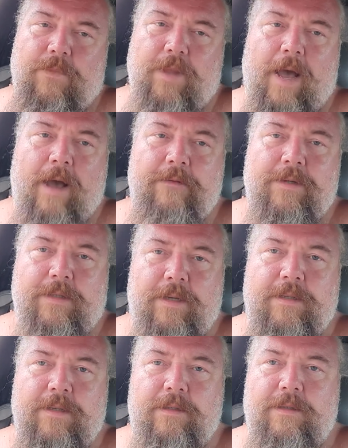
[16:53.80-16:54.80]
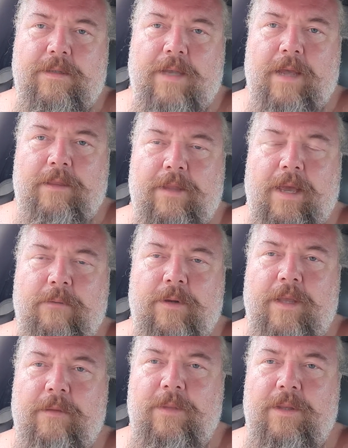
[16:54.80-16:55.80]
obviously, since that would
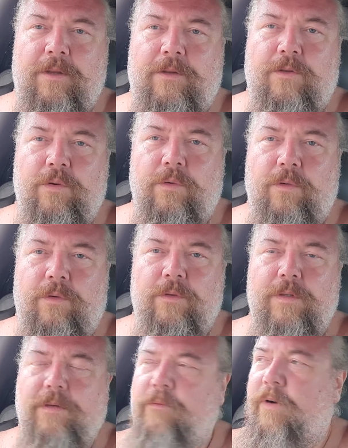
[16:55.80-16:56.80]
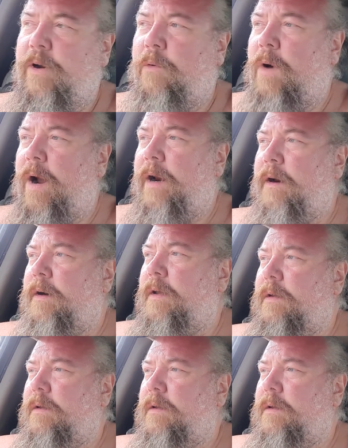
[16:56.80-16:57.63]
give me the tools required,